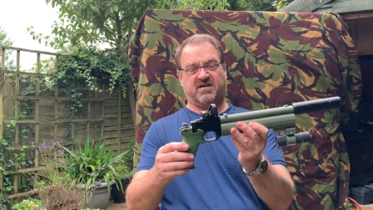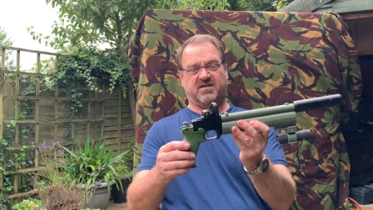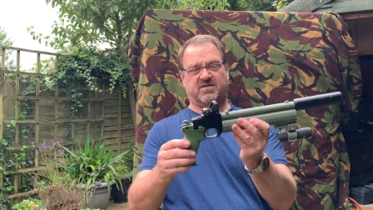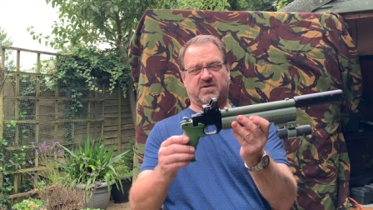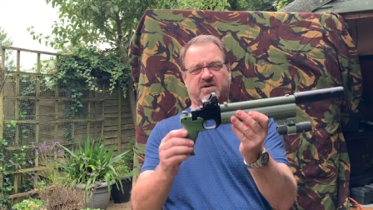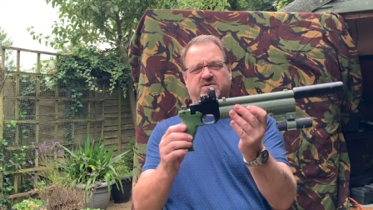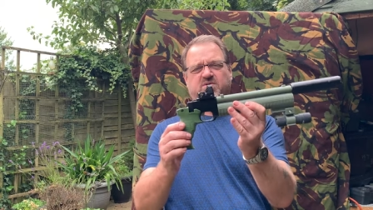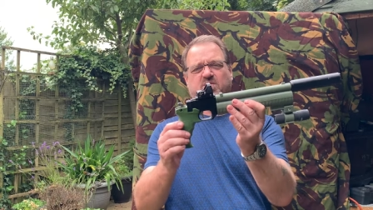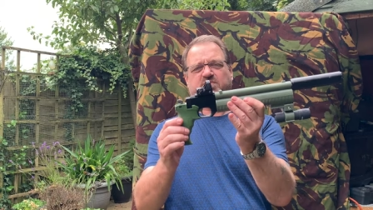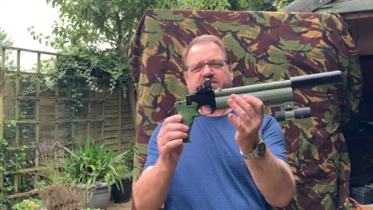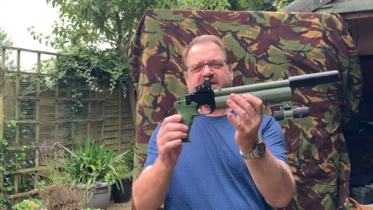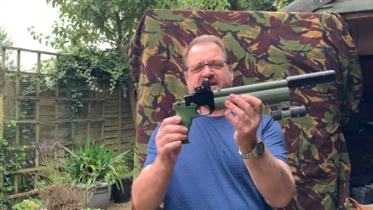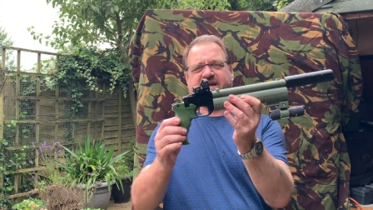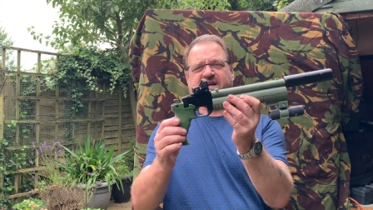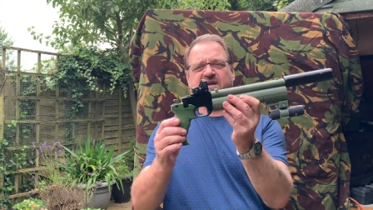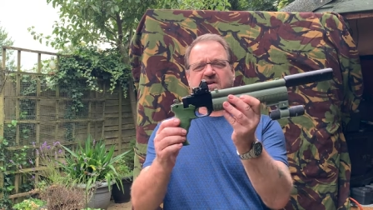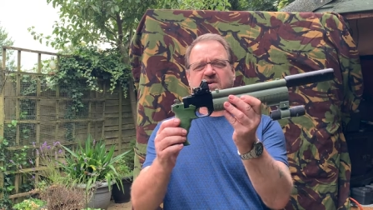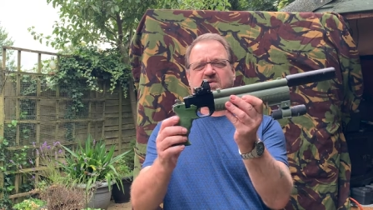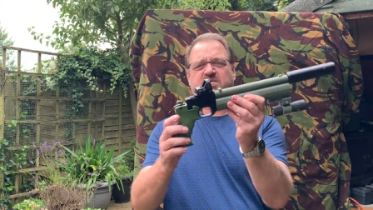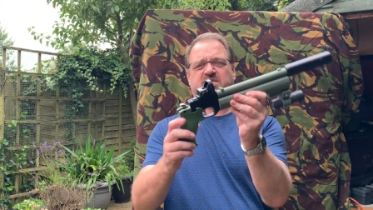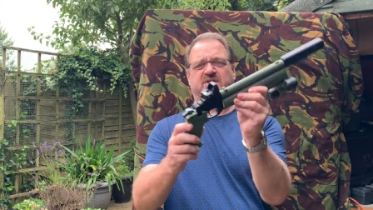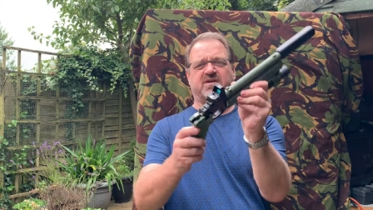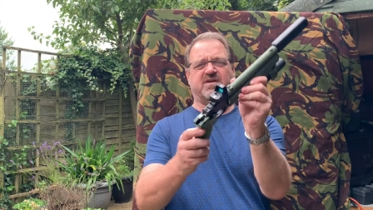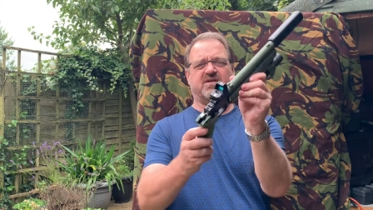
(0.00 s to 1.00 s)
so that's all ready to
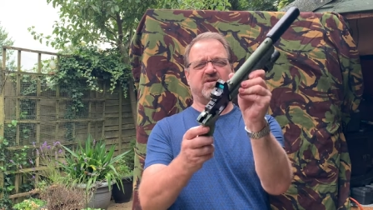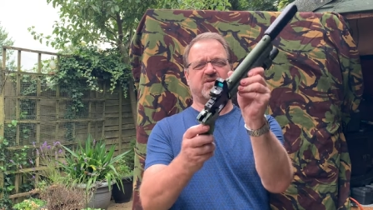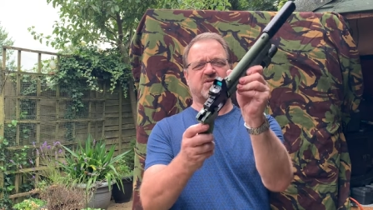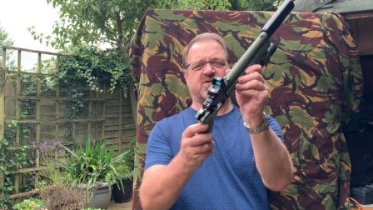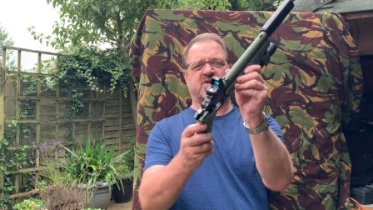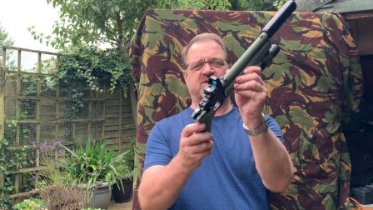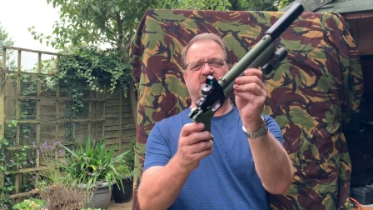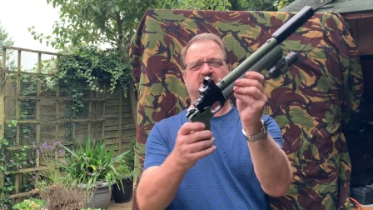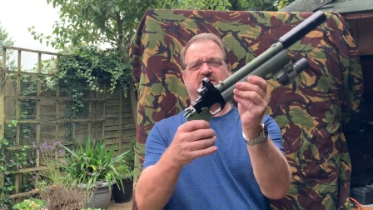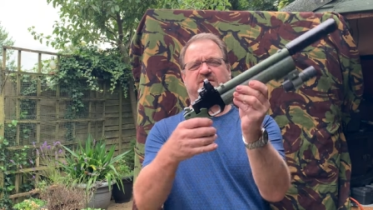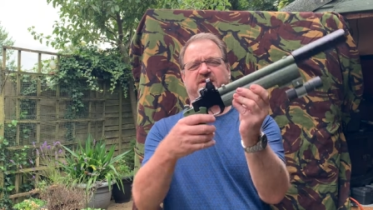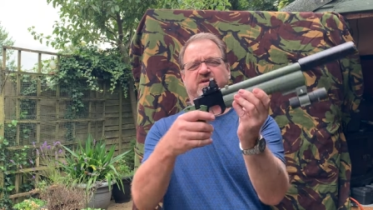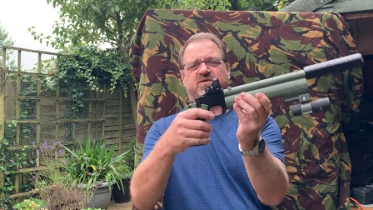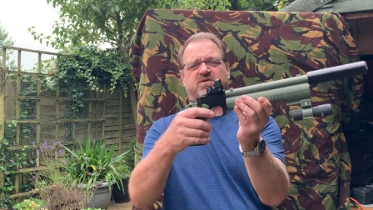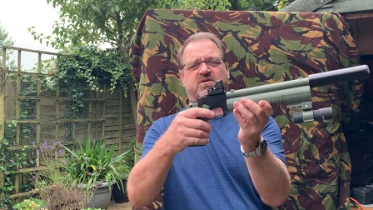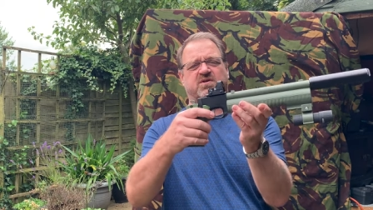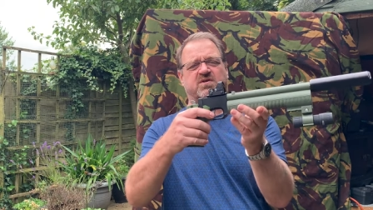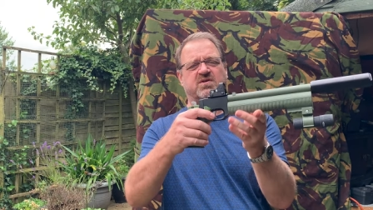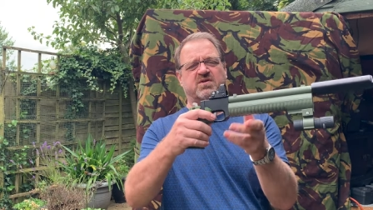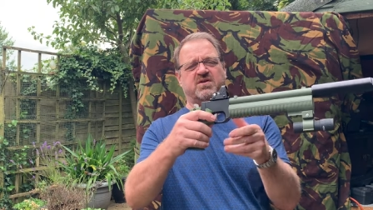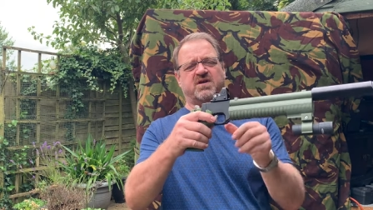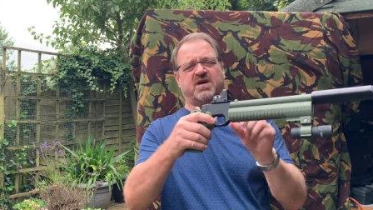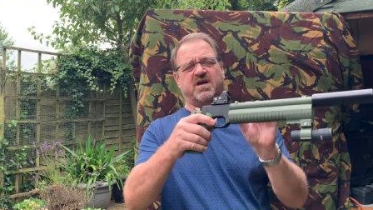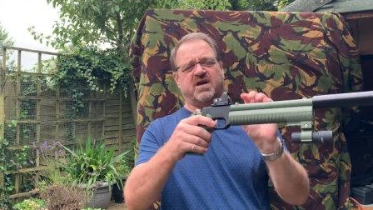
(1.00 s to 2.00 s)
go. Looks good, feels
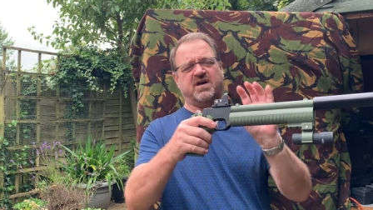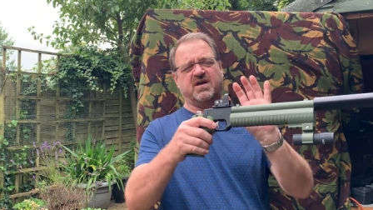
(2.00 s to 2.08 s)
good.